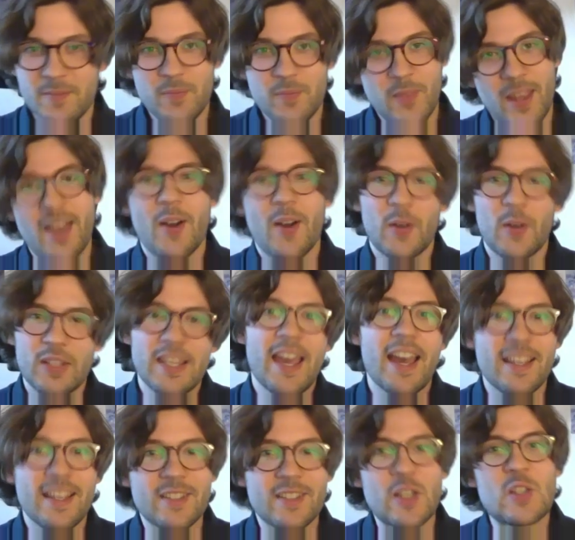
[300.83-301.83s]
Oh yeah,
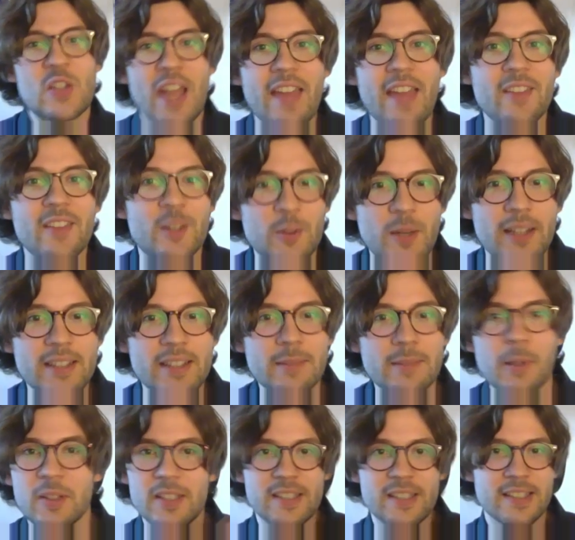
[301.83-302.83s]
it doesn't enter ready,
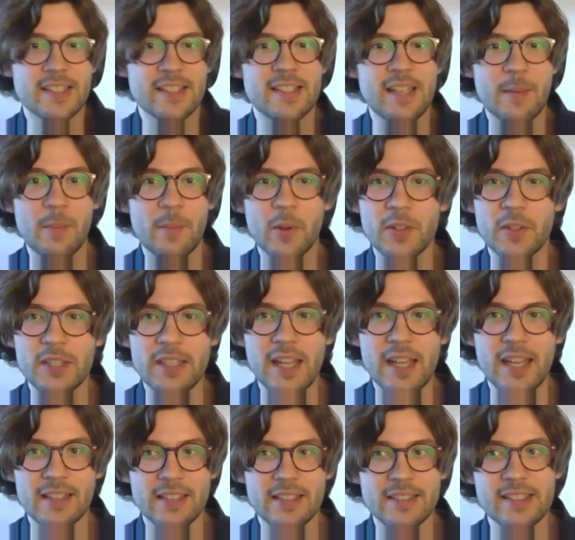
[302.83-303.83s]
but it's the same body,
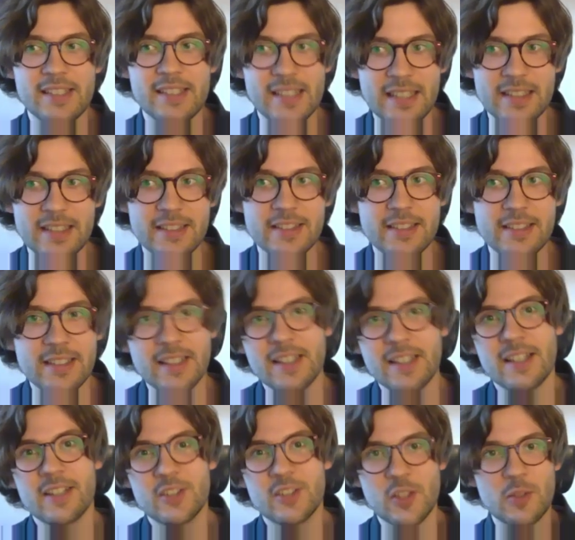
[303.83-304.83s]
and in sealed,
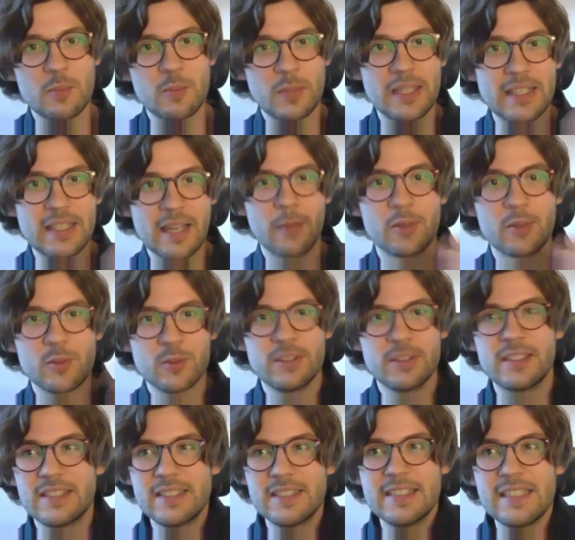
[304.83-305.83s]
just being able to
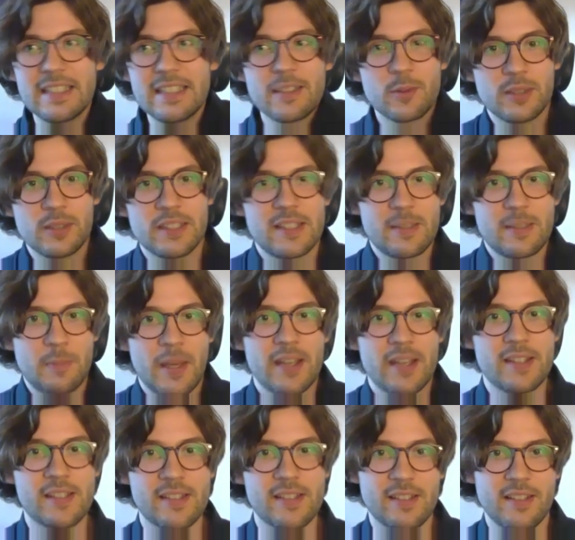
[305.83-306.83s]
deal with a
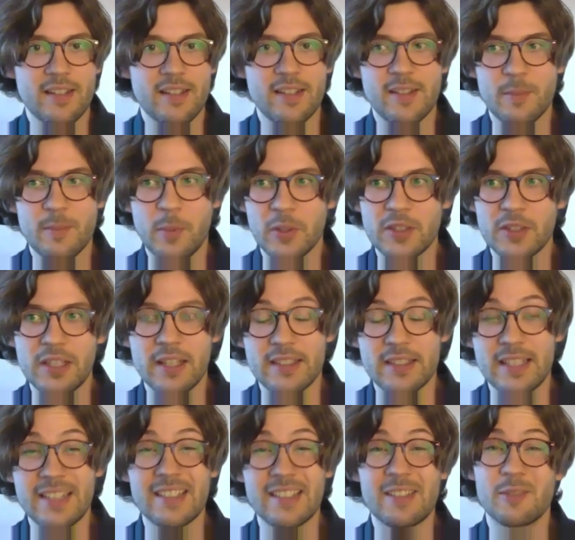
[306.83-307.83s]
space body like
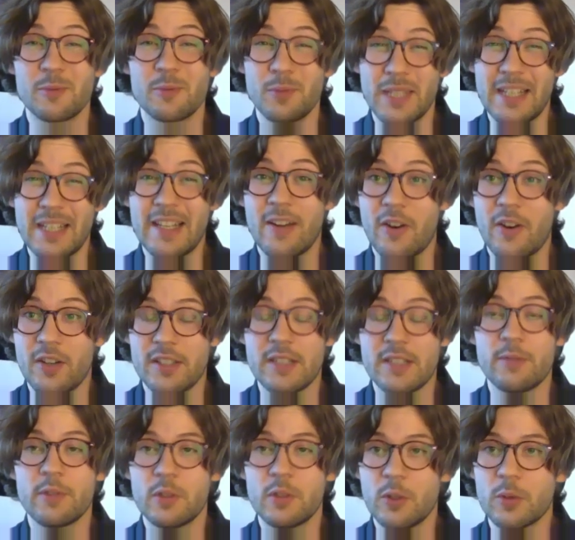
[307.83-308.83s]
that is really hard
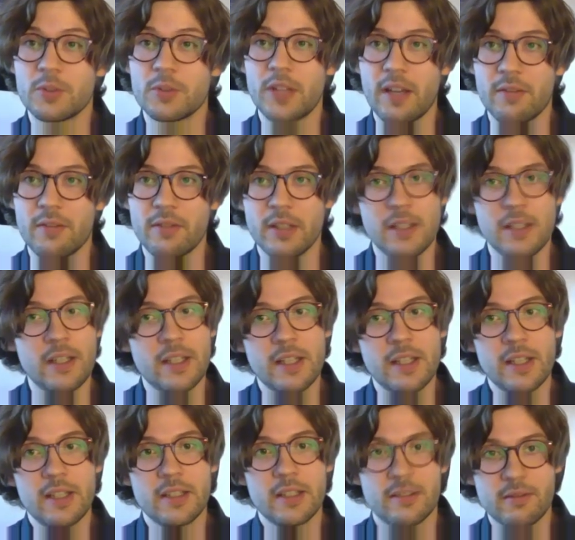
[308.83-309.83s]
if you don't have
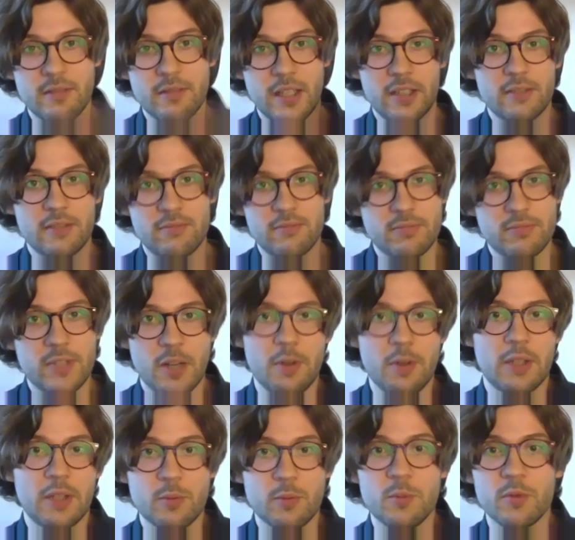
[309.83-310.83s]
like
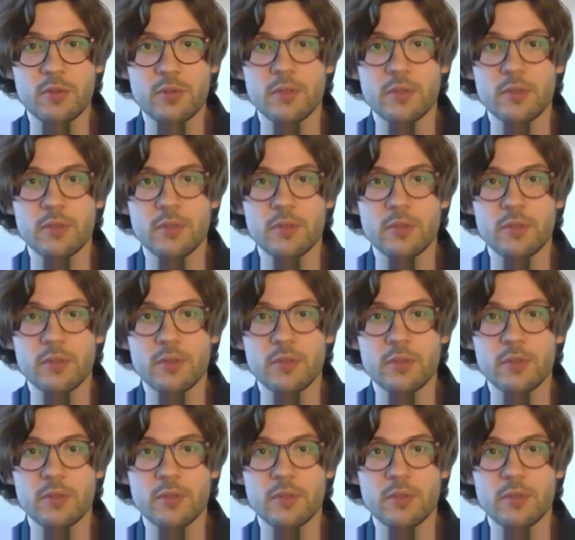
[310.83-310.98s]
direct removal.